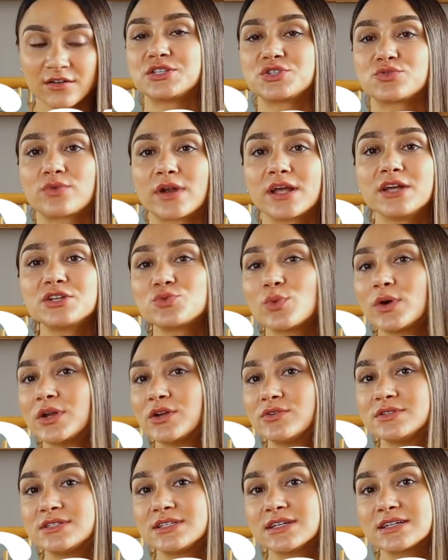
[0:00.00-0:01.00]
It's ranked
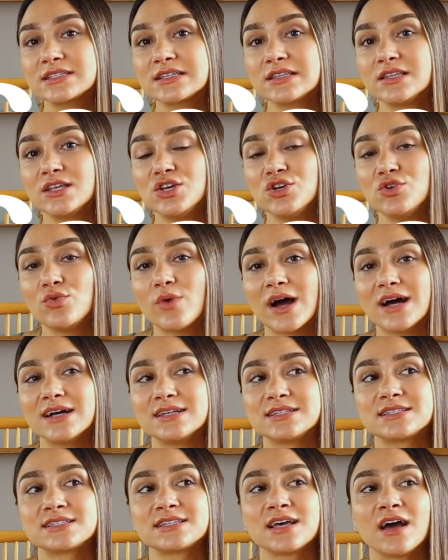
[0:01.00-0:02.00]
106 in the
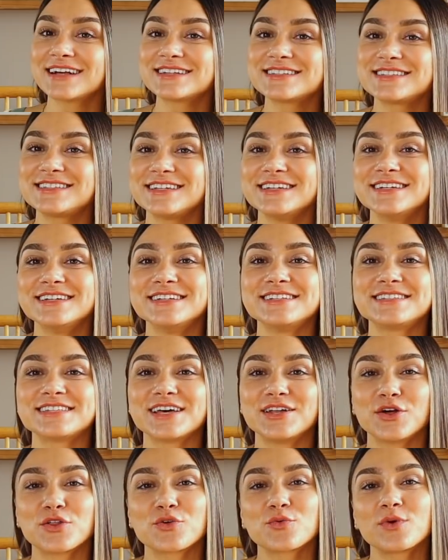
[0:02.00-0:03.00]
US. Next is
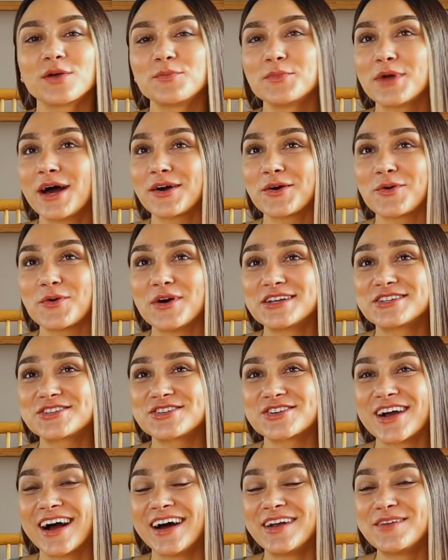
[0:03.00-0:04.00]
another one I'm not quite
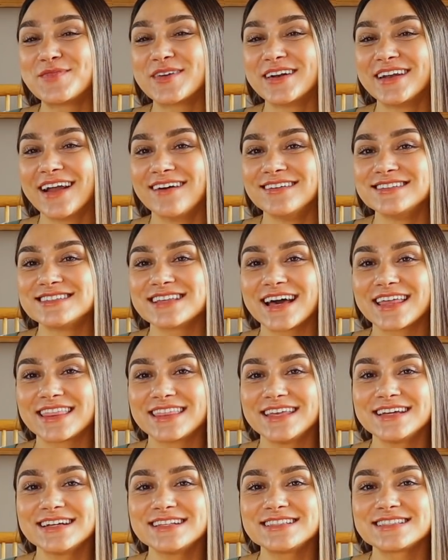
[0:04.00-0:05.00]
sure how to pronounce. I
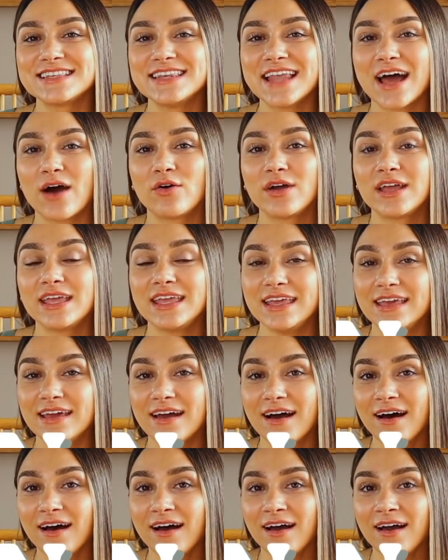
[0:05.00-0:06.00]
think it's
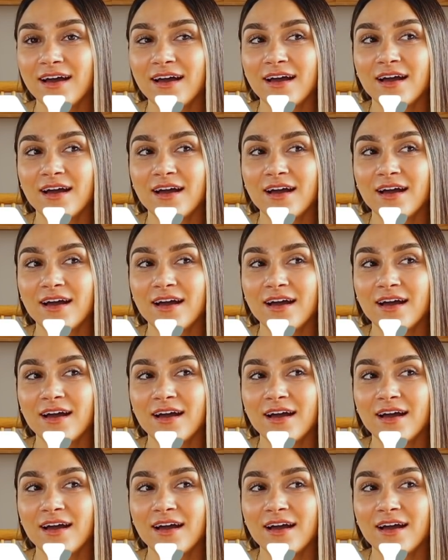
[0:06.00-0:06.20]
Nohea